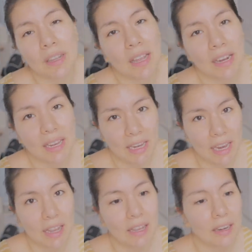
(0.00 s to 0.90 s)
that I
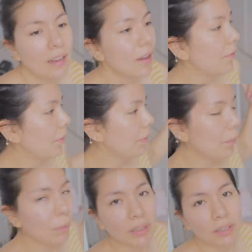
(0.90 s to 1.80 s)
can from
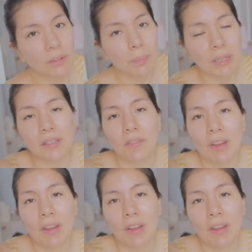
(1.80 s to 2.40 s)
that one little piece of